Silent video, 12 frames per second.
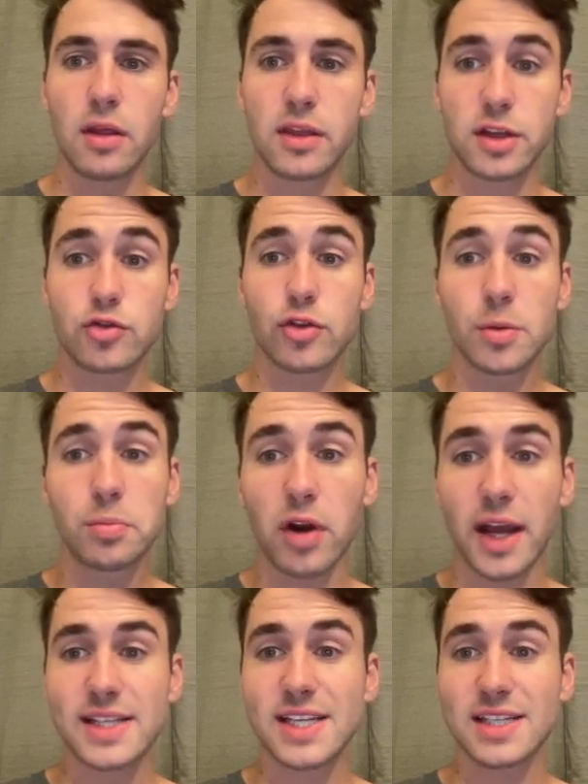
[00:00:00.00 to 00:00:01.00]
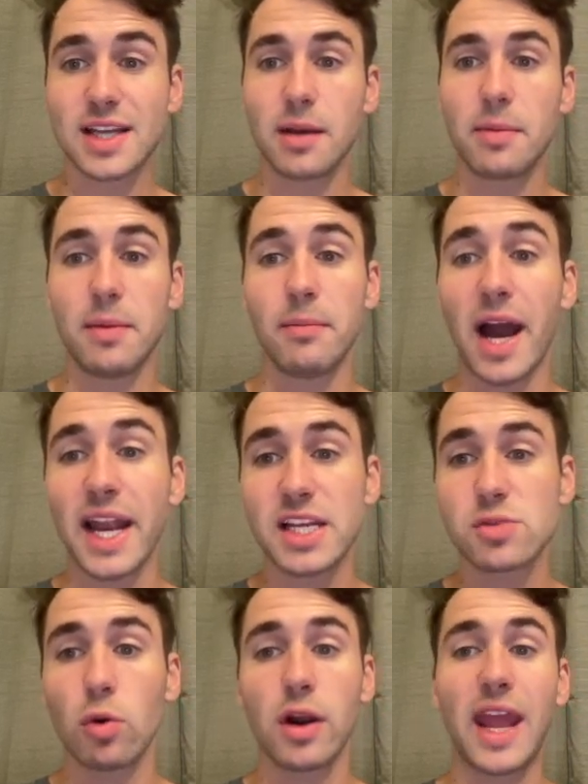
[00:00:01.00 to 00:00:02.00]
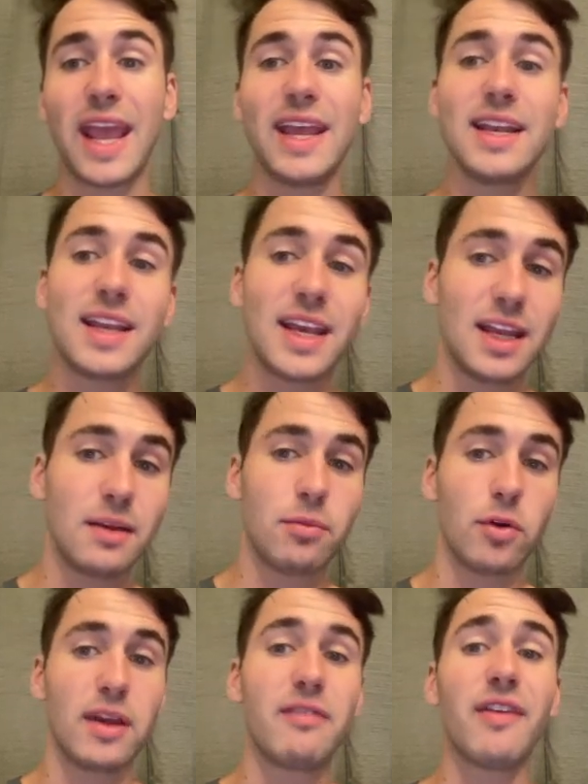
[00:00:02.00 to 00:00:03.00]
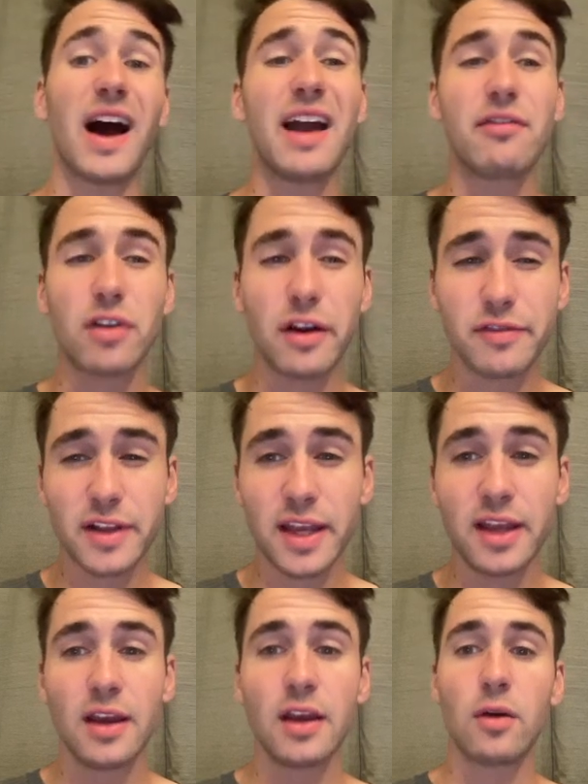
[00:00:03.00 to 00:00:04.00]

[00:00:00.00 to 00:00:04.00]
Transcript: the true price is going to be -118.5 roughly.